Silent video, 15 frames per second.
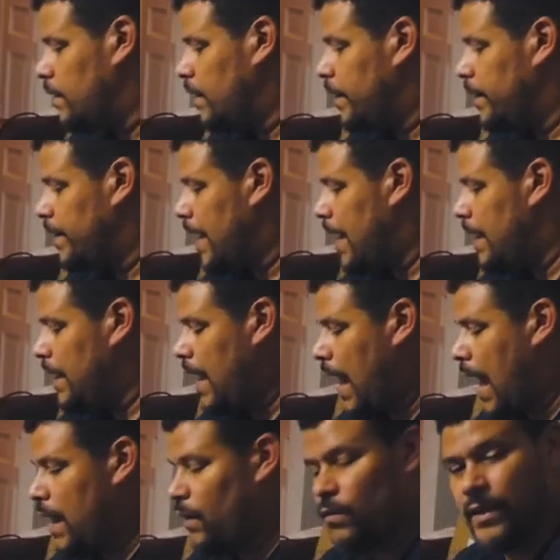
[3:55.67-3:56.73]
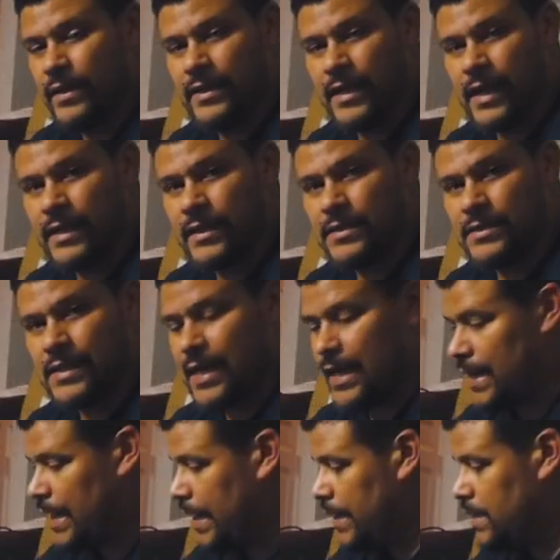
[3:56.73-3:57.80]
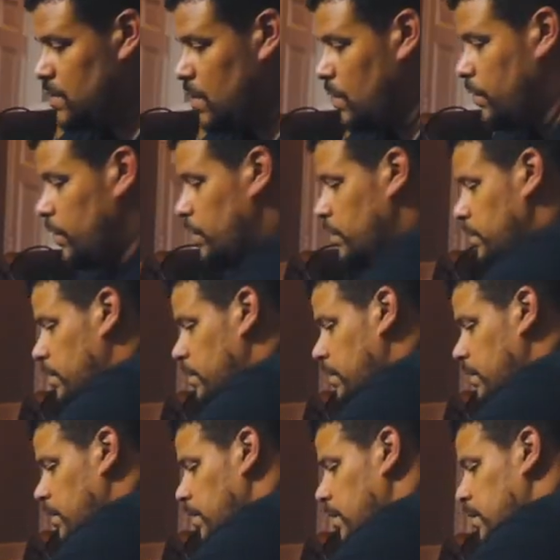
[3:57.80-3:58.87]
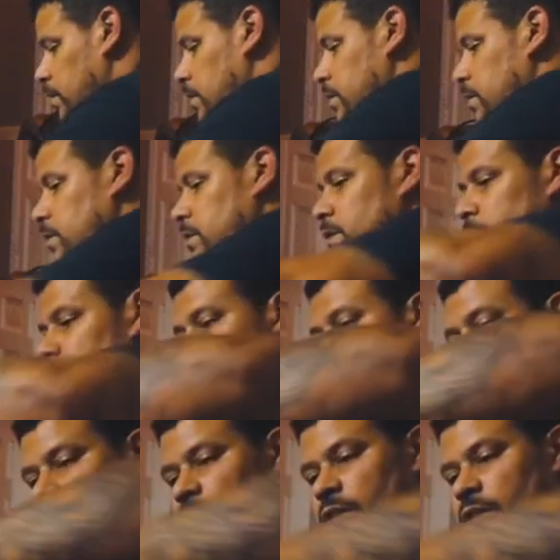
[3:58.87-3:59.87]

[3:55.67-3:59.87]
like that, I don't like that because it kind of hangs over. You